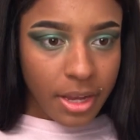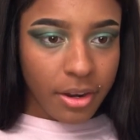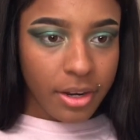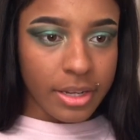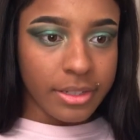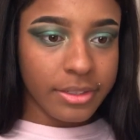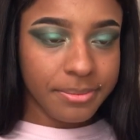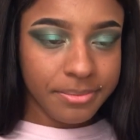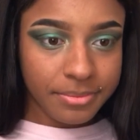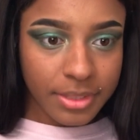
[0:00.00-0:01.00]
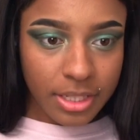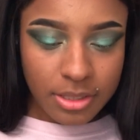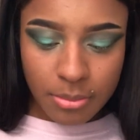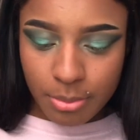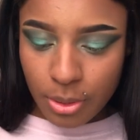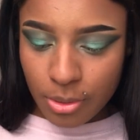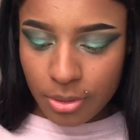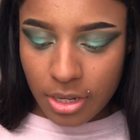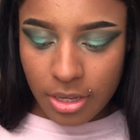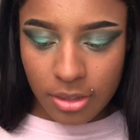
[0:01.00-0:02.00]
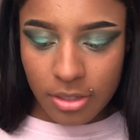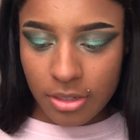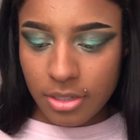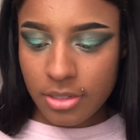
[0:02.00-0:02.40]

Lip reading: All right, that's a bold eye look.